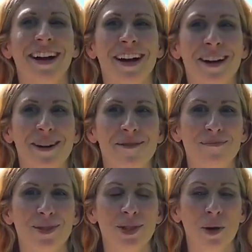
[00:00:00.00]

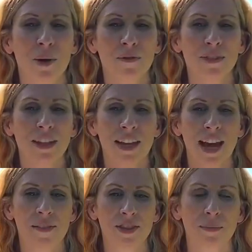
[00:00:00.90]
Um, so hopefully I'll
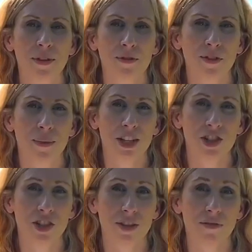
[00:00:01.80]
have some
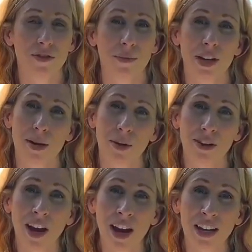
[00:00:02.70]
information from my
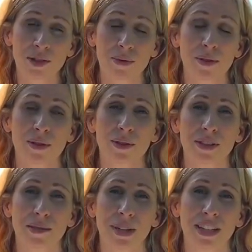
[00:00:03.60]
MRI to include
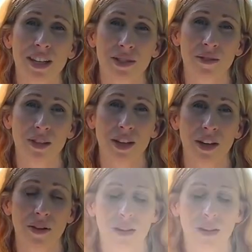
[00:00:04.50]
in my next video.